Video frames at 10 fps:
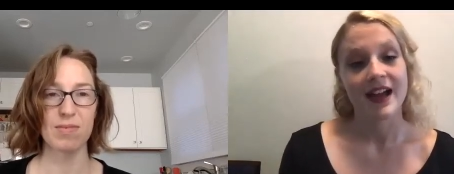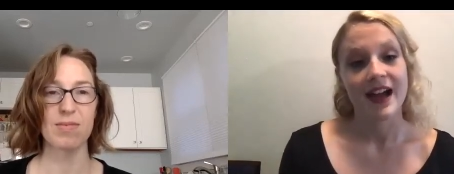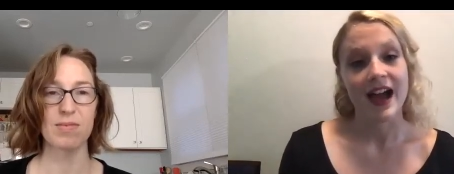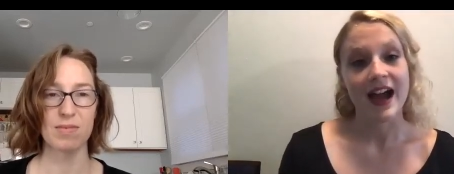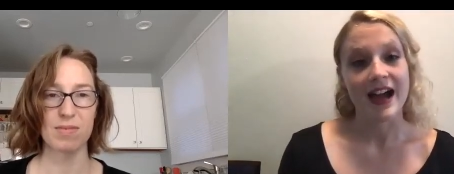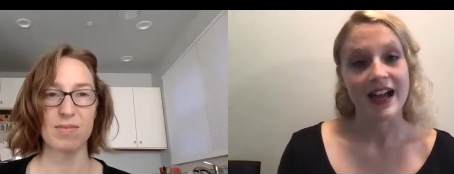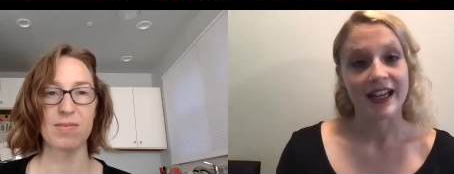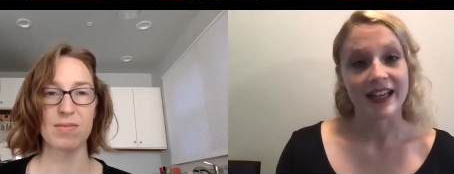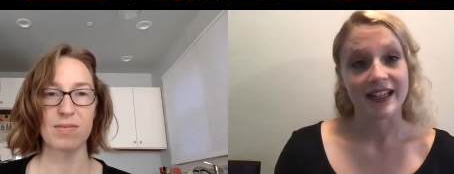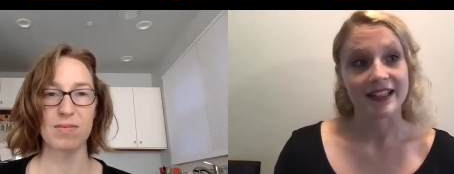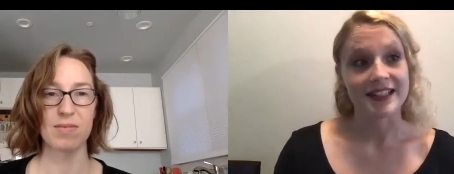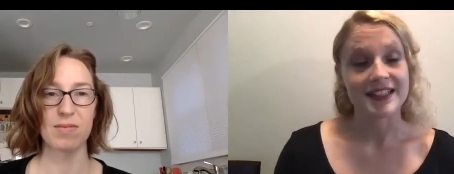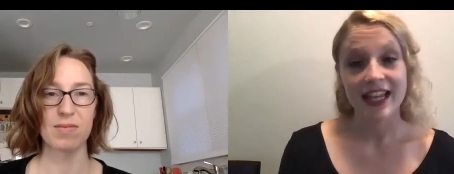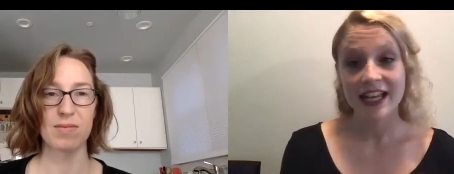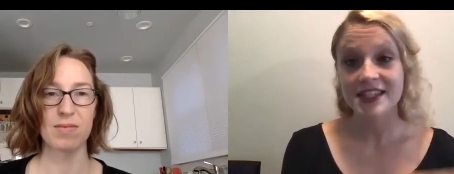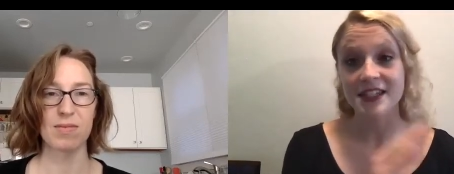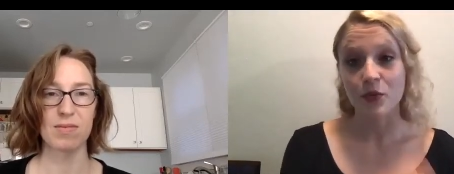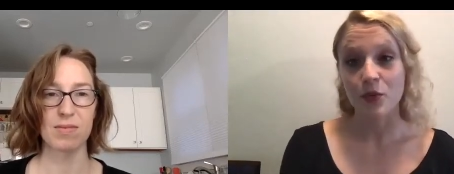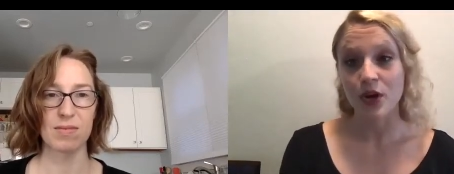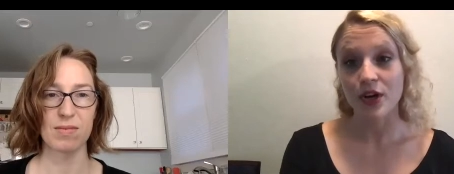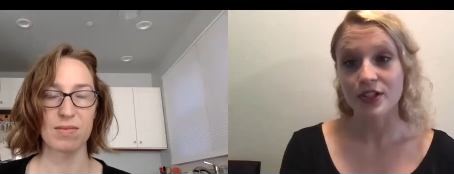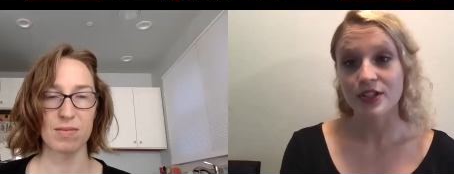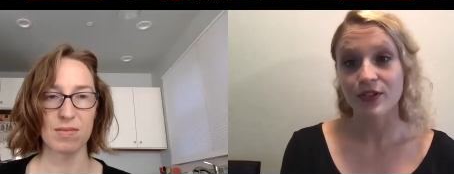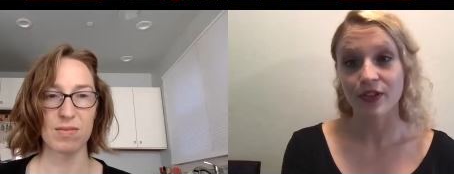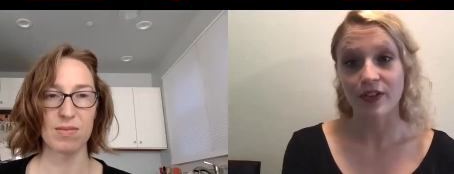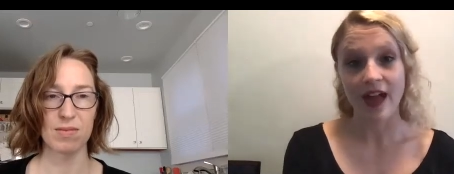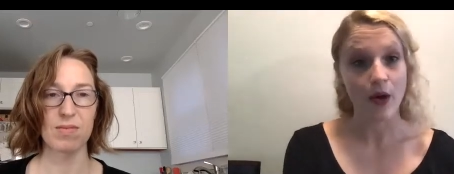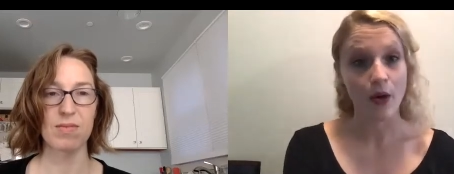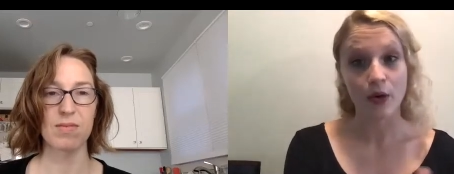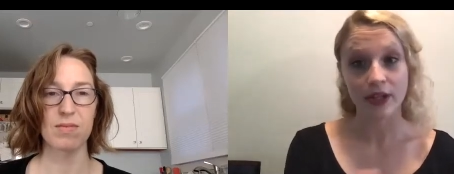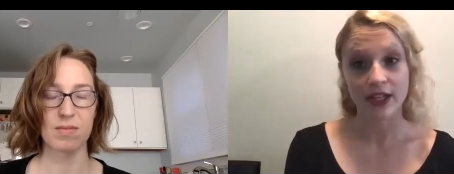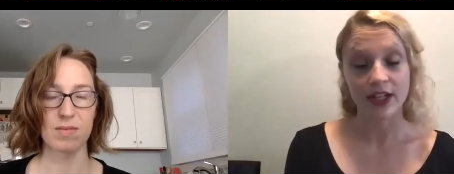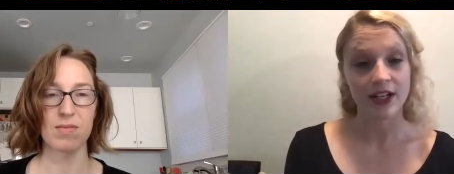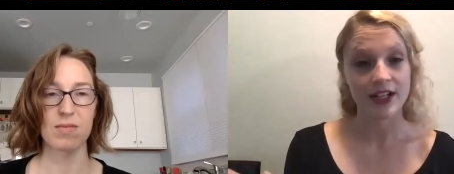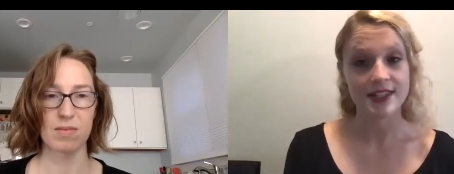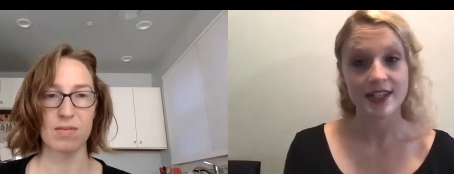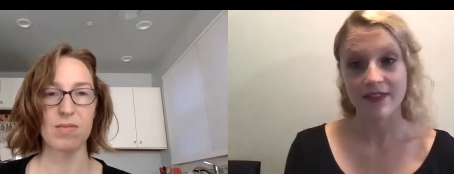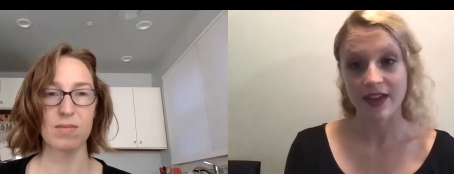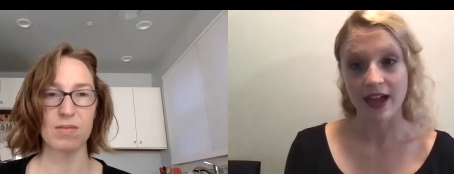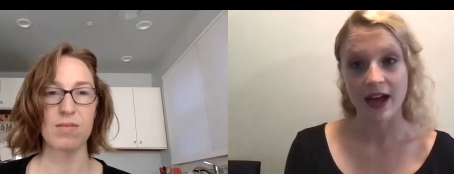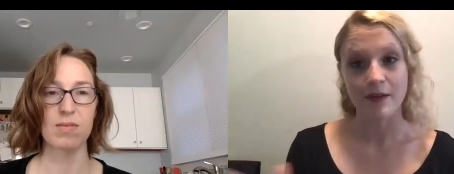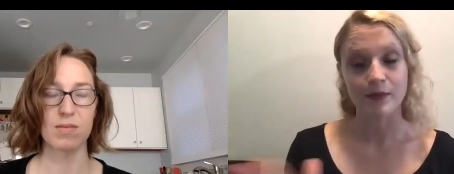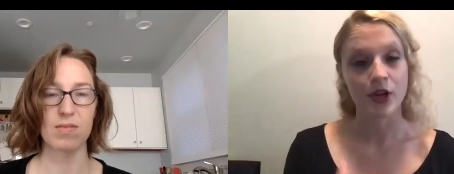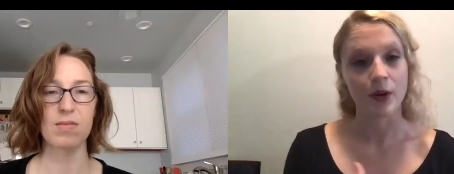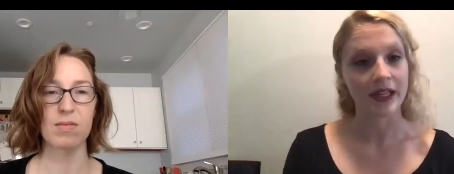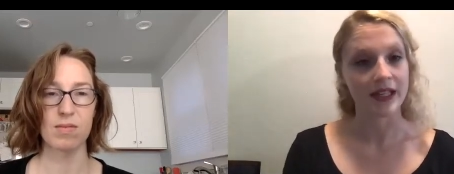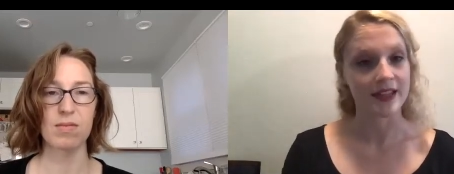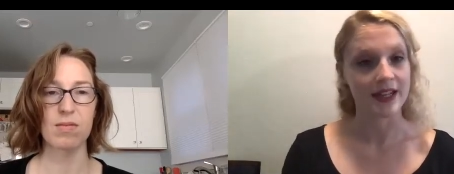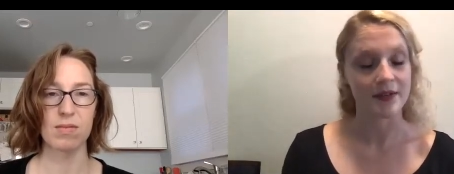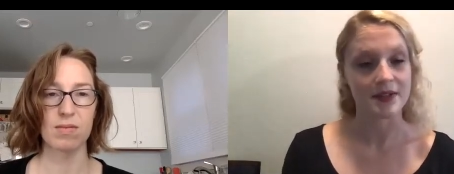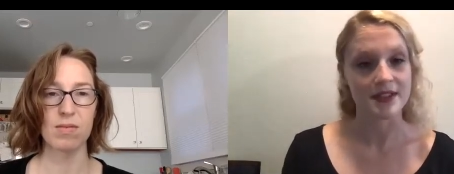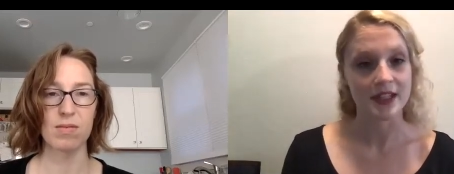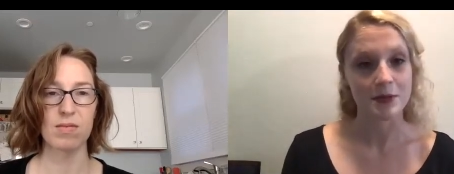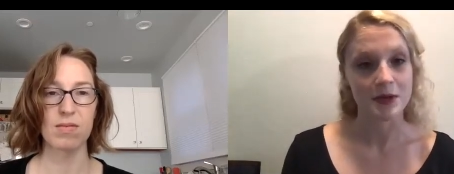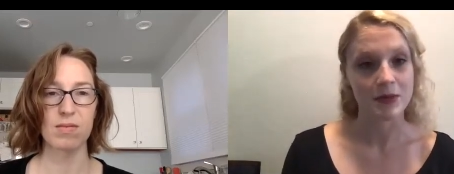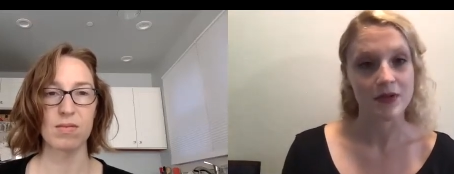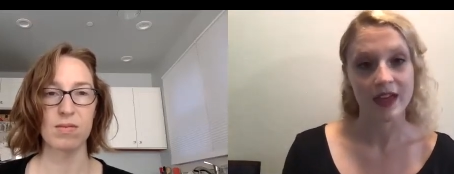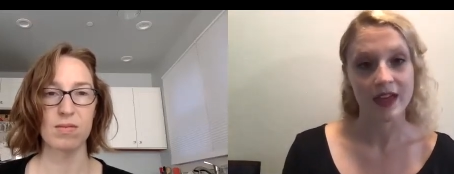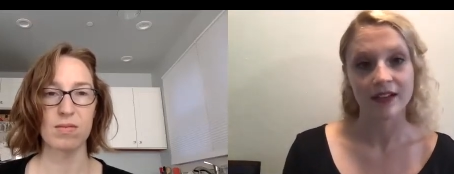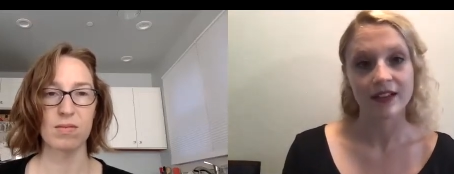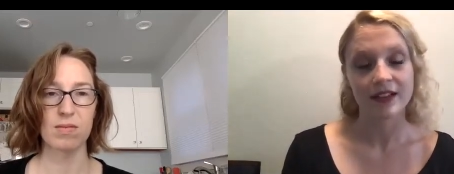Speaker 1: I danced and worked for that whole year, saving up, knowing that I was going to be moving